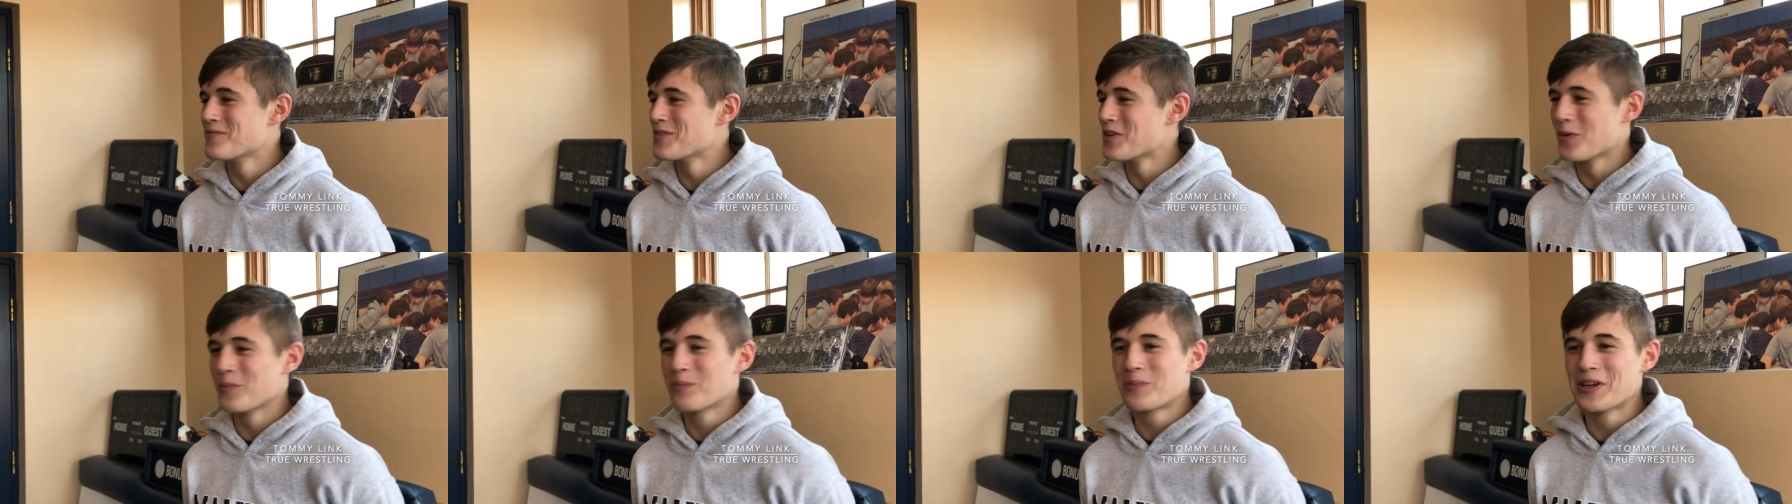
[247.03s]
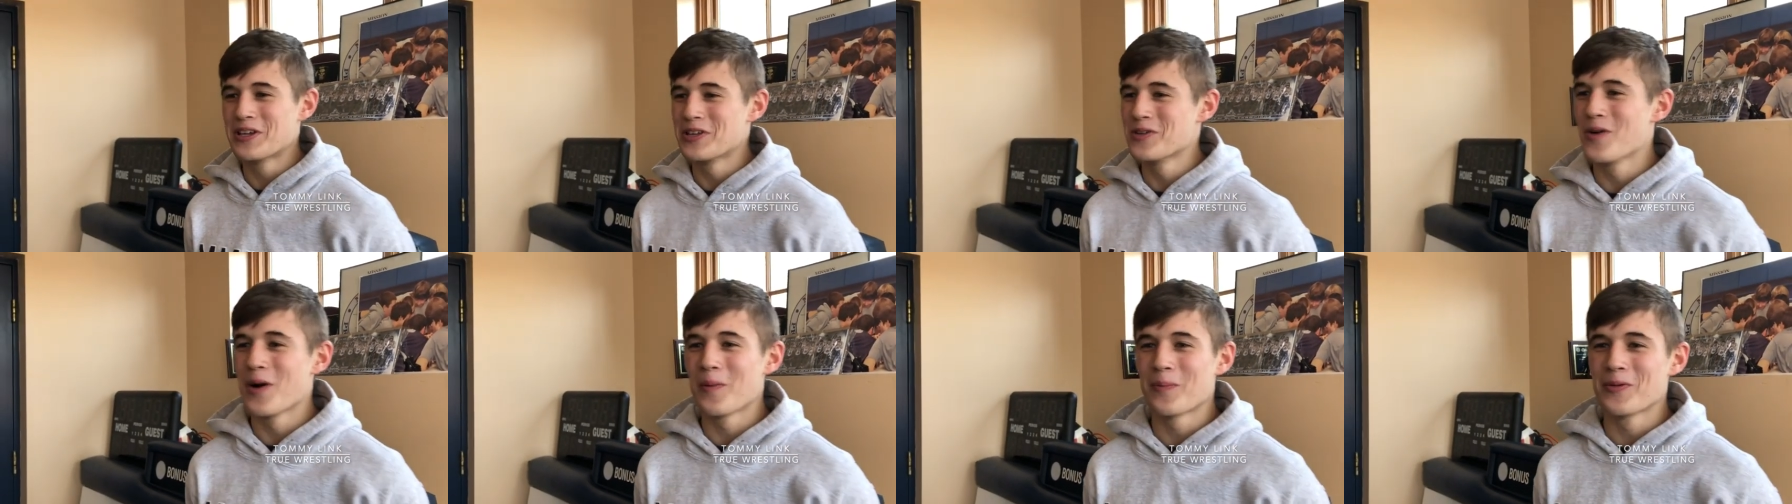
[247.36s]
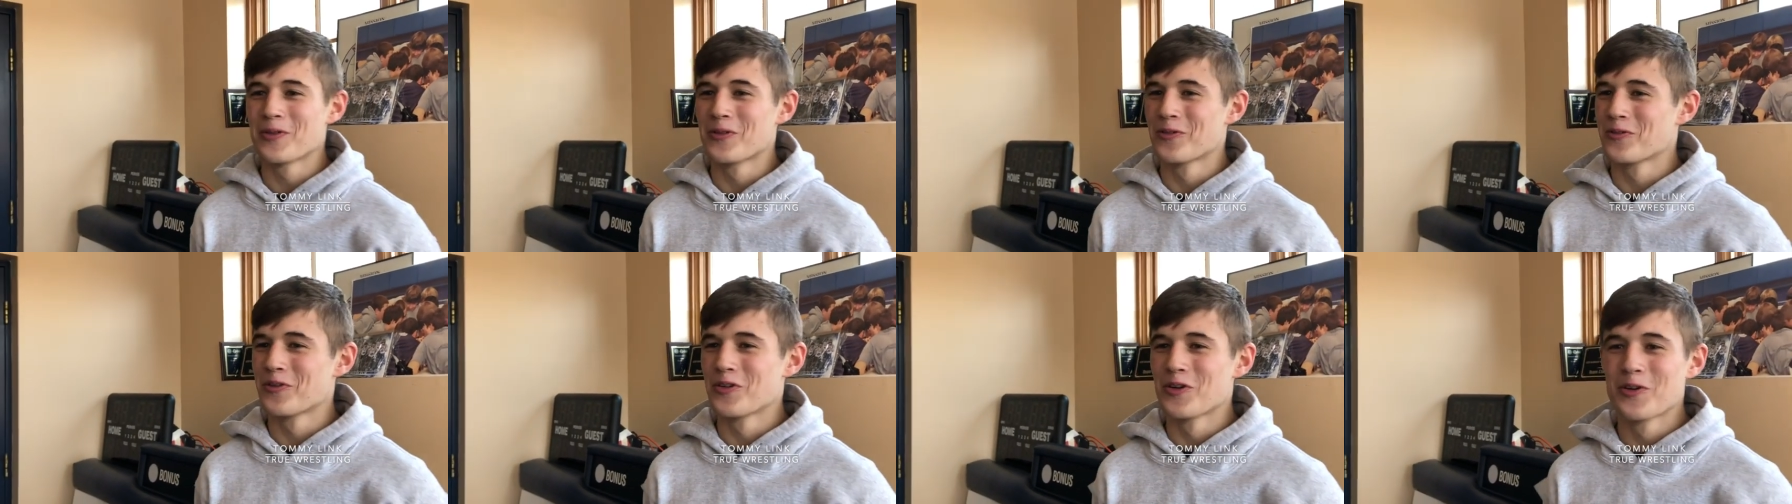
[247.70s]
He'll beat you up in
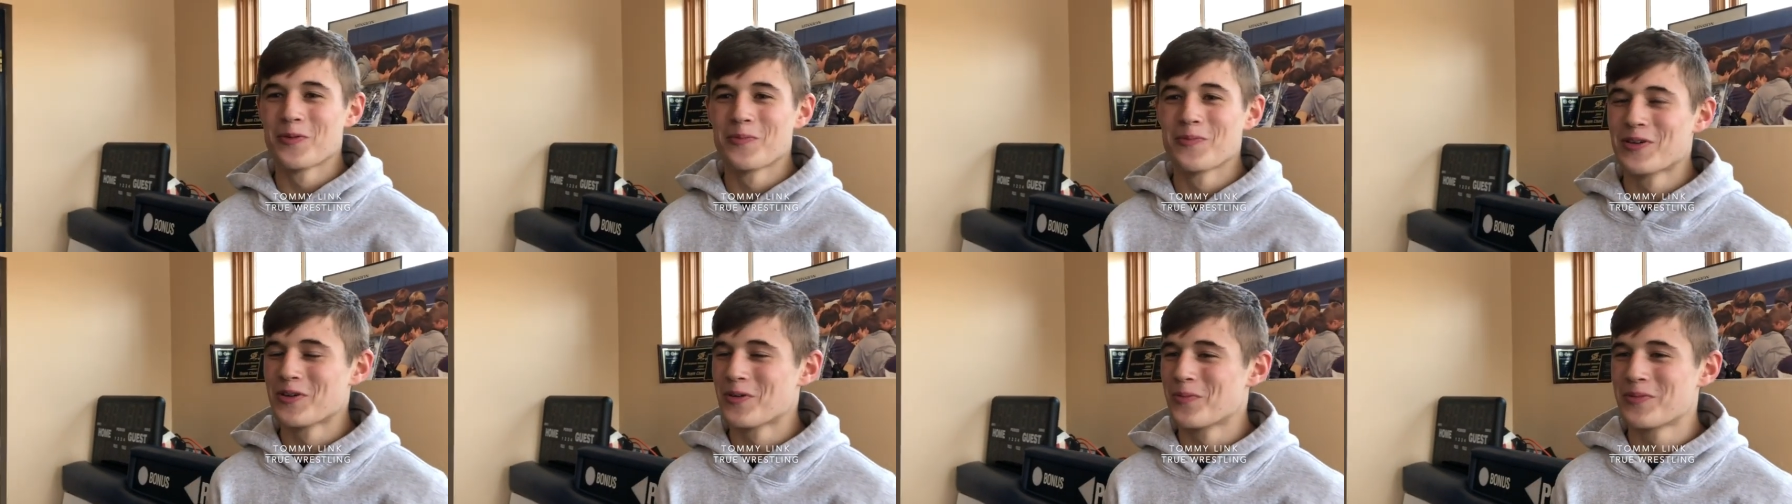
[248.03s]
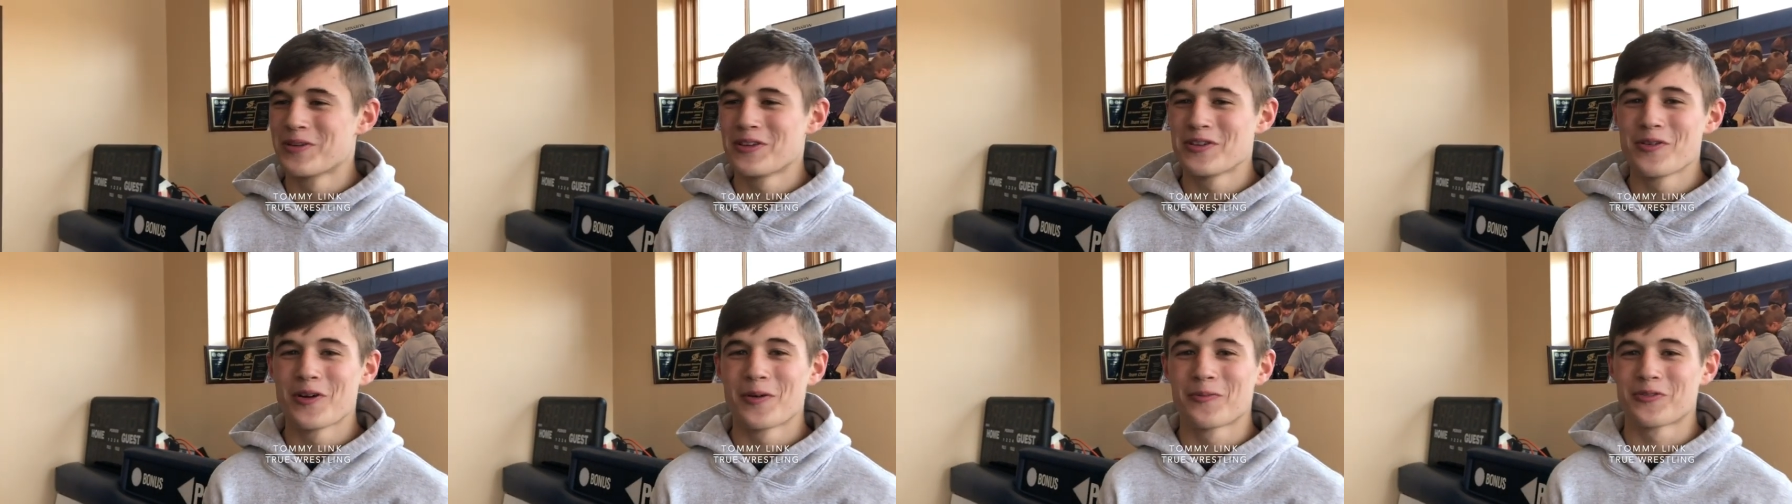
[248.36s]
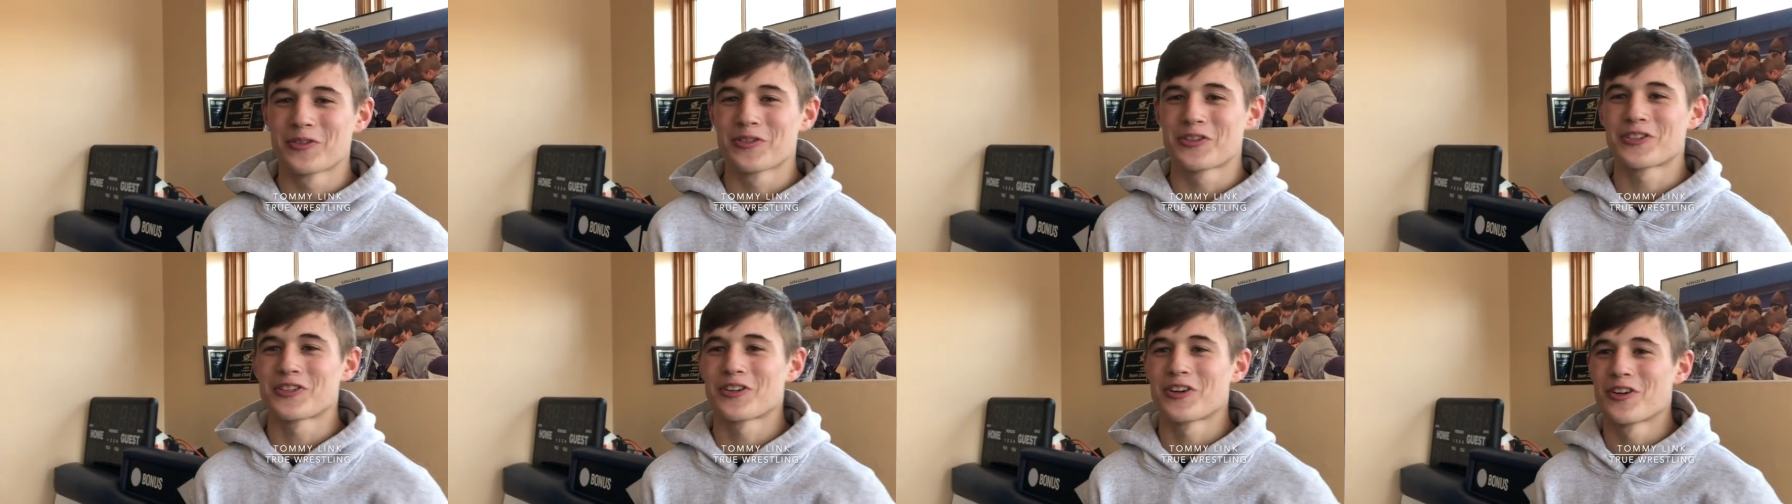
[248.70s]
the room. He'll beat you up
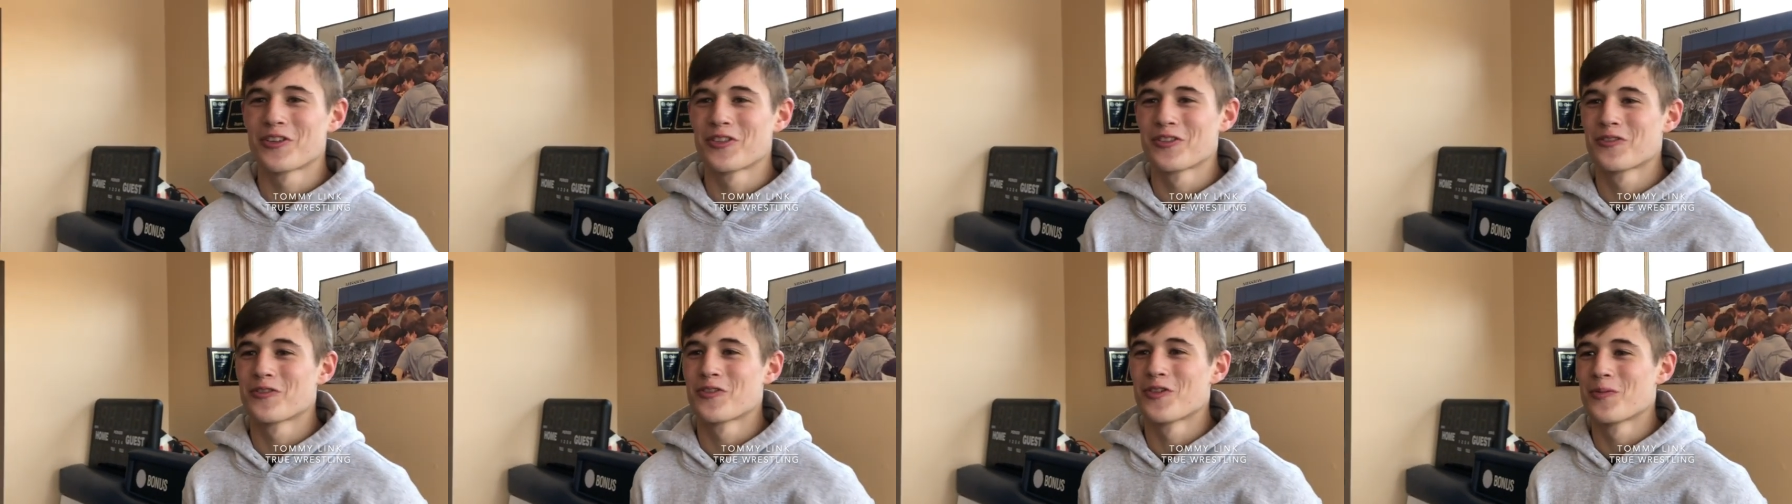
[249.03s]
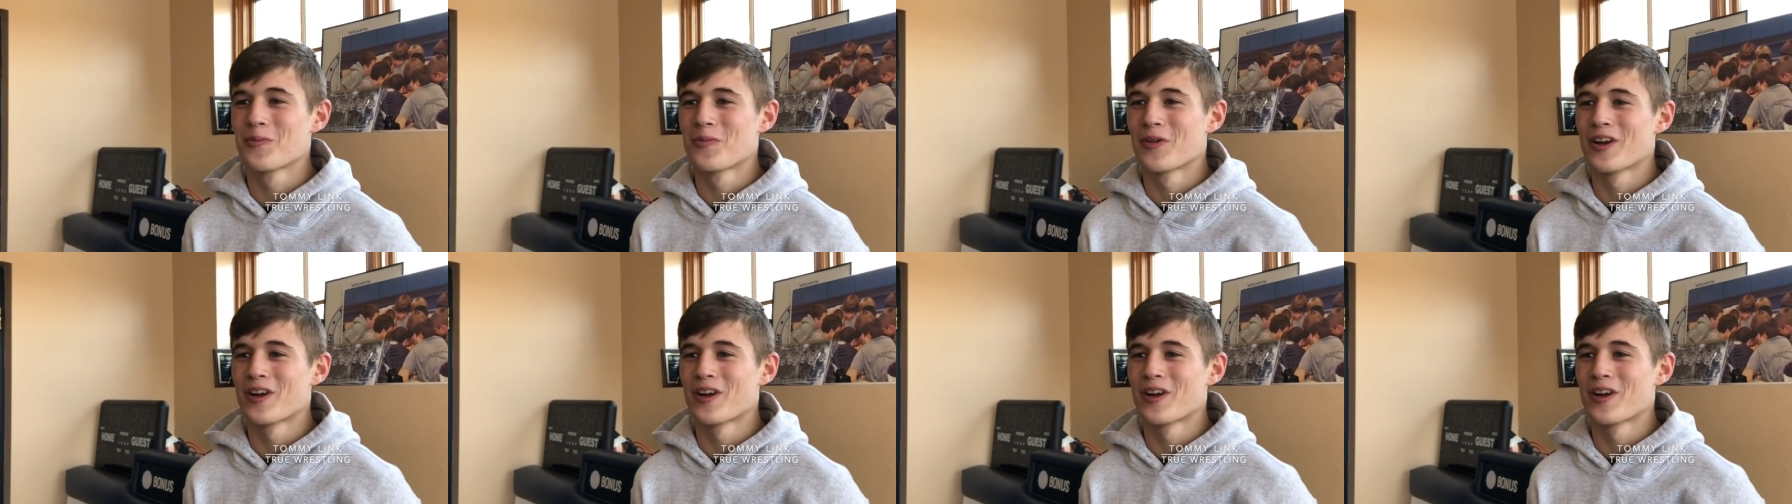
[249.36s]
for sure in the room.